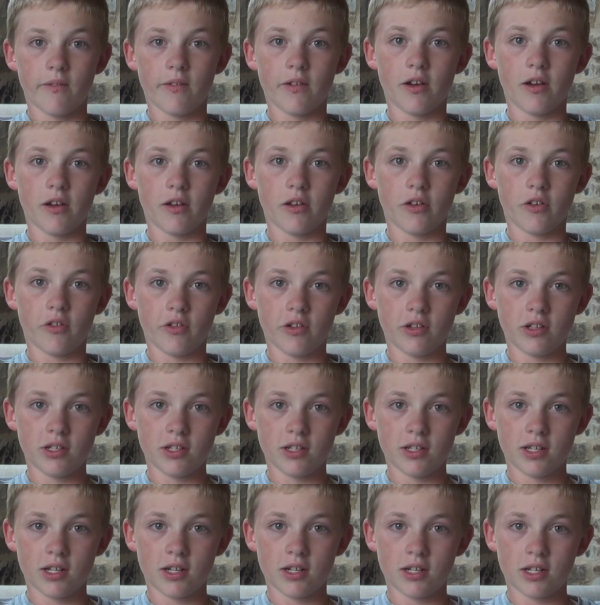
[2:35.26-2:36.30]
We're going
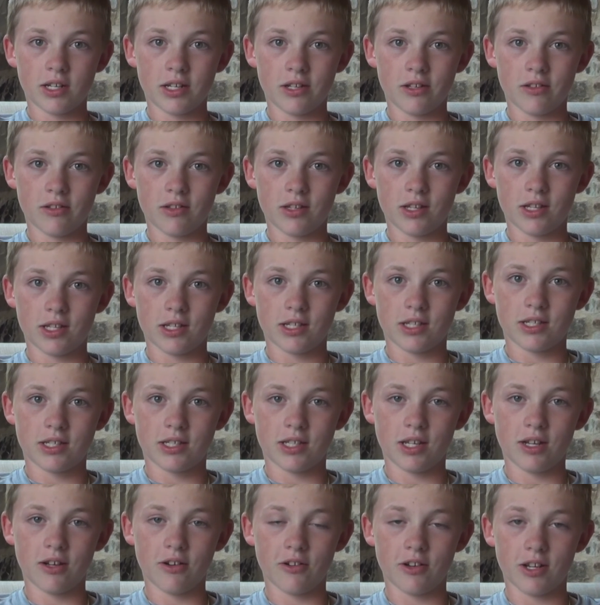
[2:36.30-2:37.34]
to continue this
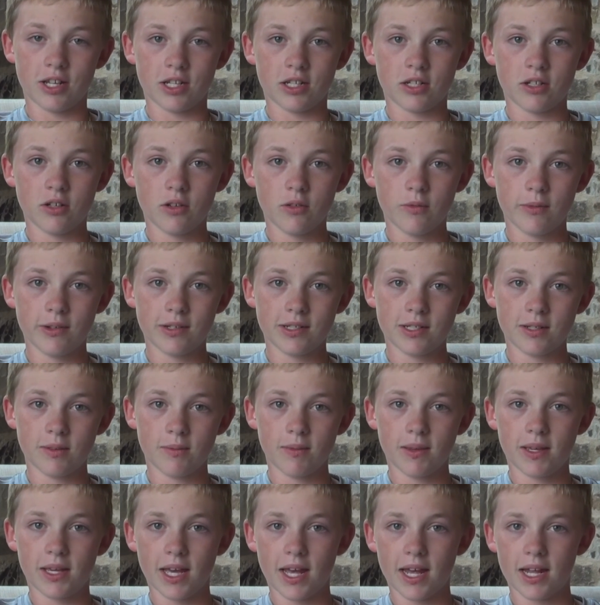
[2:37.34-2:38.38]
series with
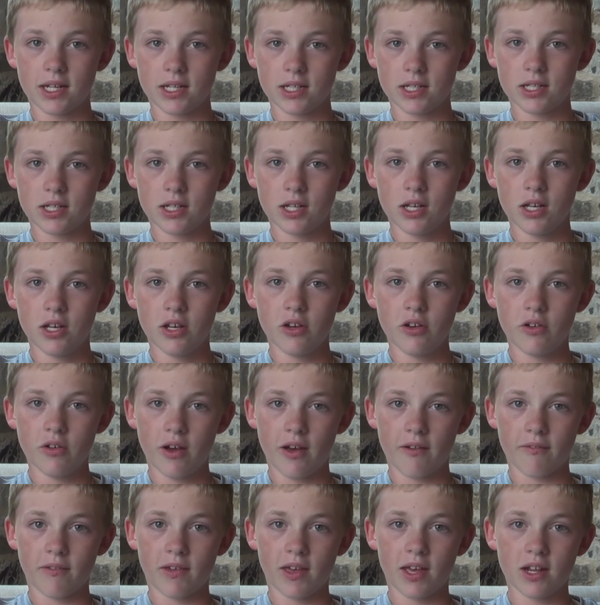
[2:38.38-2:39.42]
some guests who
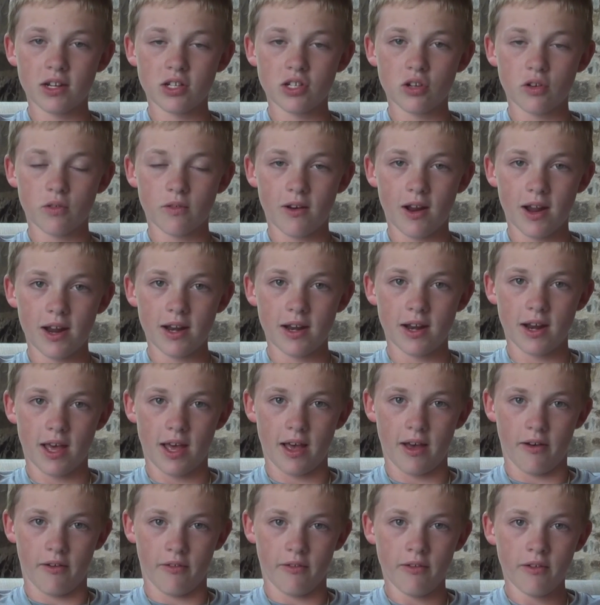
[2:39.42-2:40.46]
have cancer right
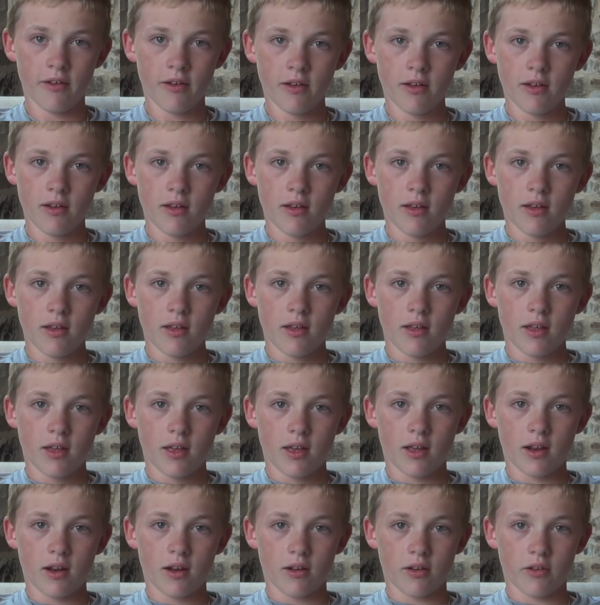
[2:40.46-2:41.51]
now
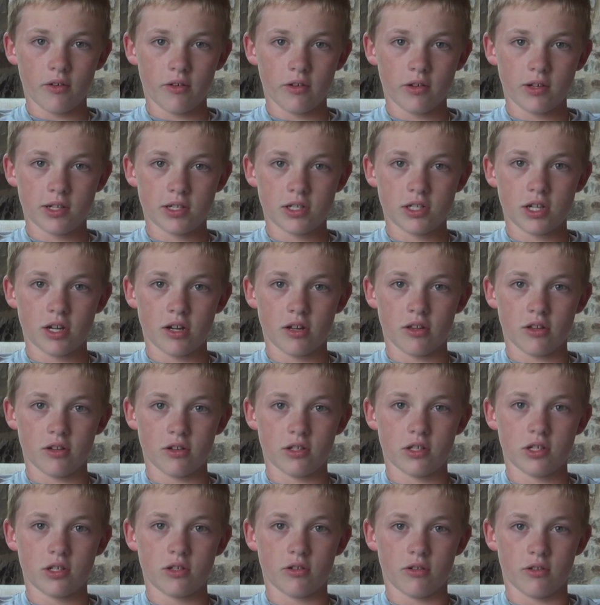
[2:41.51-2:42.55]
and are going to share
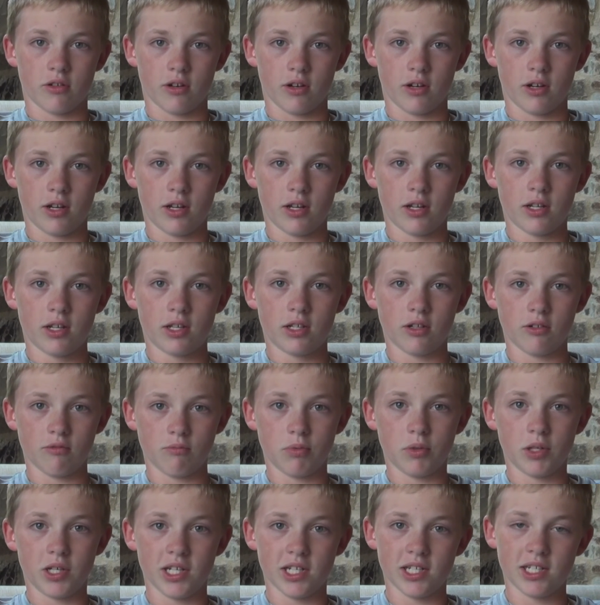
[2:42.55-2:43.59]
their story,
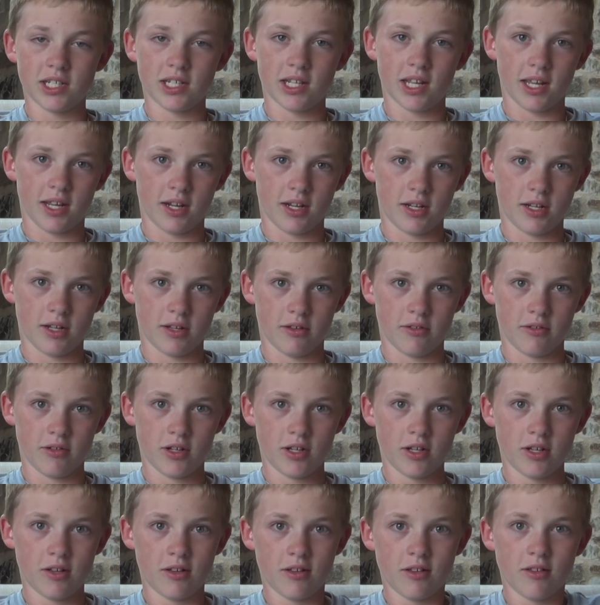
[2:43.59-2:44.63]
so please stay tuned.